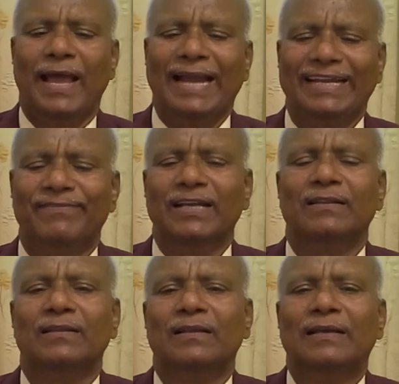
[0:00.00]
And
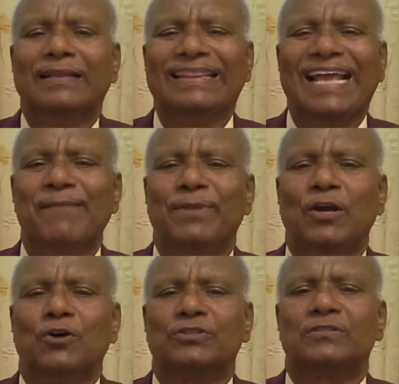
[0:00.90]
even the
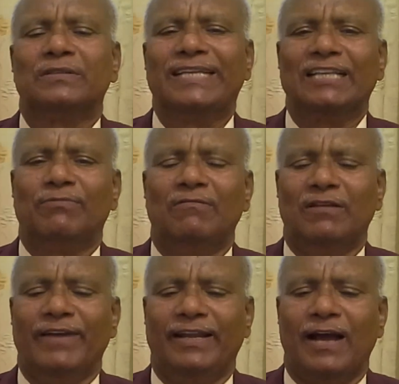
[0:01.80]
embryo's death will
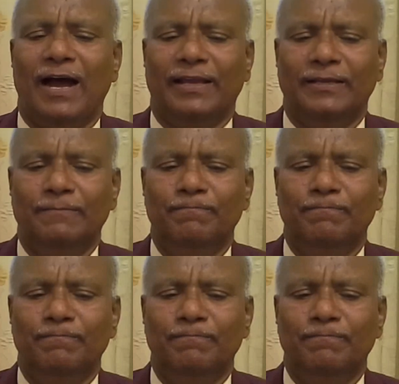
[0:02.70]
be very high.